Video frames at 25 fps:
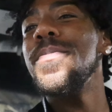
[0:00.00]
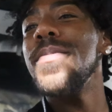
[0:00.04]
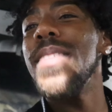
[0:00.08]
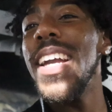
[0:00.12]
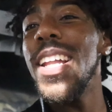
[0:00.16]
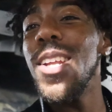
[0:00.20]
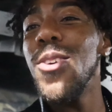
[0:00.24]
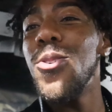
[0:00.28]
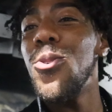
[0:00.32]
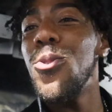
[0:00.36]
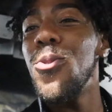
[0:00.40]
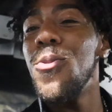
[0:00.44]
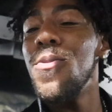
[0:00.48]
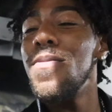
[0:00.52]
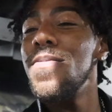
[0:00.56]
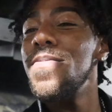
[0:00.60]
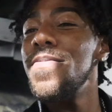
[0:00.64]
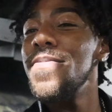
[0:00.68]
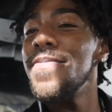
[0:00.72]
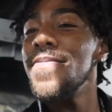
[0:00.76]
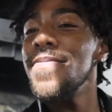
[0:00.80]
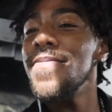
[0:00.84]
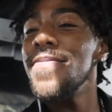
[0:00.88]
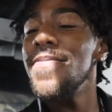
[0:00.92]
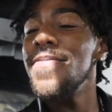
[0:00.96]
anywho,
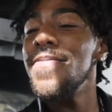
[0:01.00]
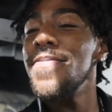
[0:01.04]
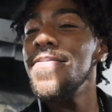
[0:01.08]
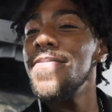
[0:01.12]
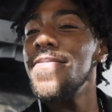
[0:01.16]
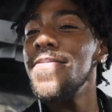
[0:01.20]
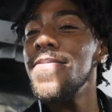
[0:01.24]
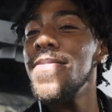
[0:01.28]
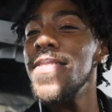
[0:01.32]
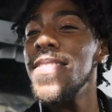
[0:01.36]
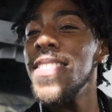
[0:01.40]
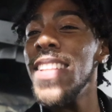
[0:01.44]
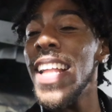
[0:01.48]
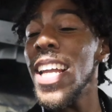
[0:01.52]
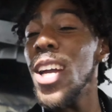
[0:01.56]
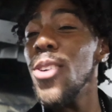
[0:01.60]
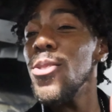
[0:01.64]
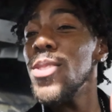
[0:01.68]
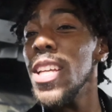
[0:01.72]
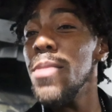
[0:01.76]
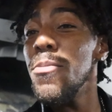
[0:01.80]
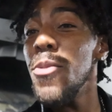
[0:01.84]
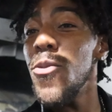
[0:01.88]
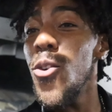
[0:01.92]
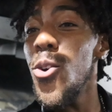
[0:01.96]
like I
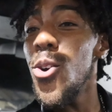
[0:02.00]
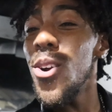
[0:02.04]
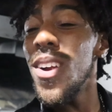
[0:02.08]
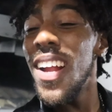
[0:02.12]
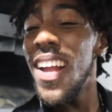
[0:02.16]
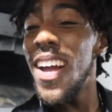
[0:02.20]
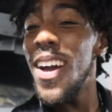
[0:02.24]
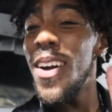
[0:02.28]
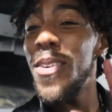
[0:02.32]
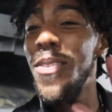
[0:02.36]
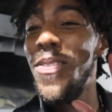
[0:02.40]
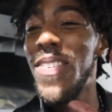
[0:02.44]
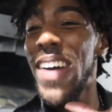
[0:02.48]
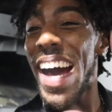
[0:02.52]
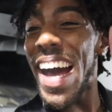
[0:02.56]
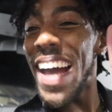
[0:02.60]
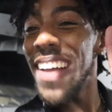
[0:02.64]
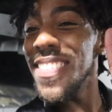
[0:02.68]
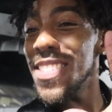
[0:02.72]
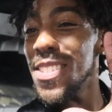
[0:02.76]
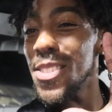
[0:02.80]
was saying before, 5